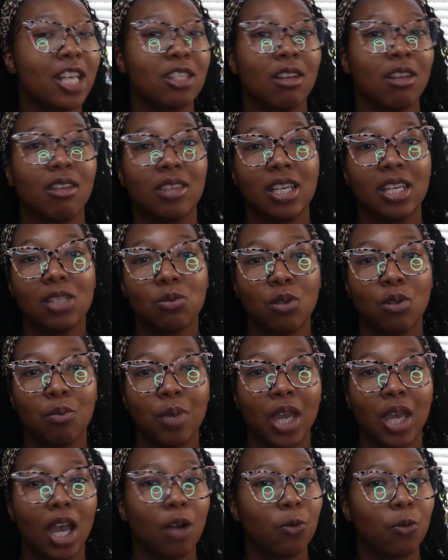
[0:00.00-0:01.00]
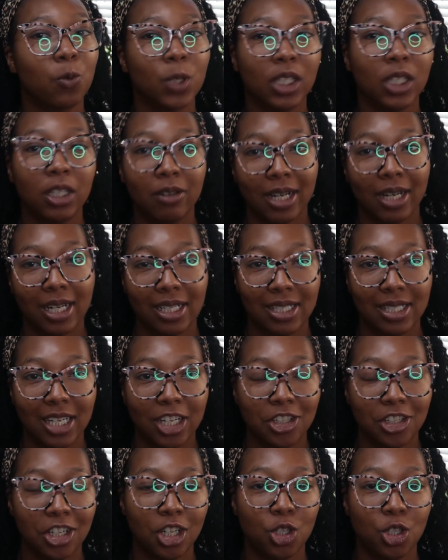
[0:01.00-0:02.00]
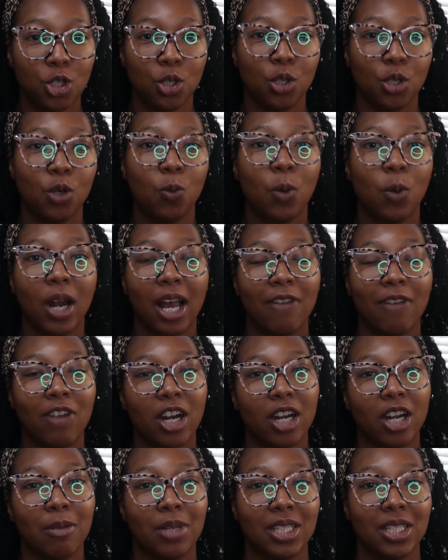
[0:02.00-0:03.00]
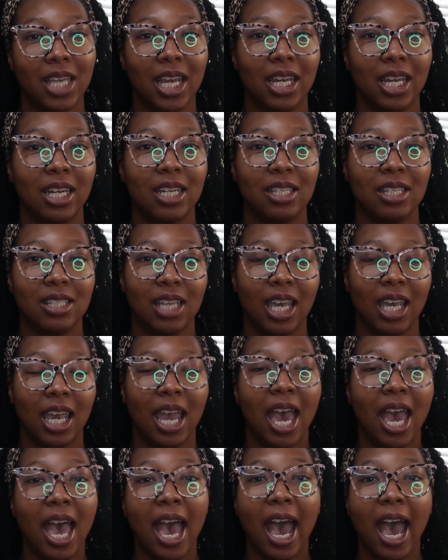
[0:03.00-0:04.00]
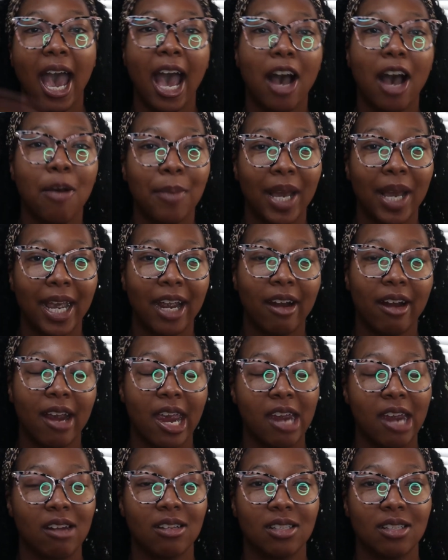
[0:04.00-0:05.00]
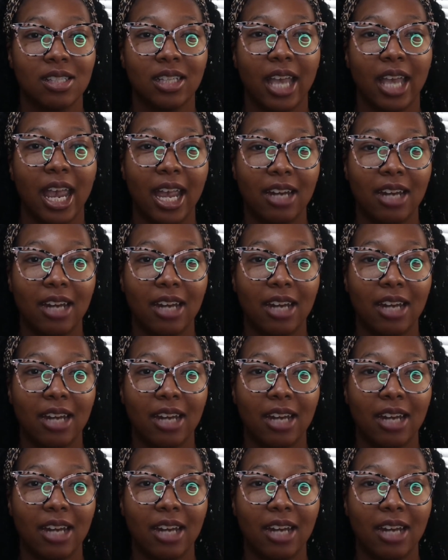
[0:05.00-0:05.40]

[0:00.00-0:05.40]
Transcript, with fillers: so this will be a really great addition to what I've already been taking to see how my hair handles the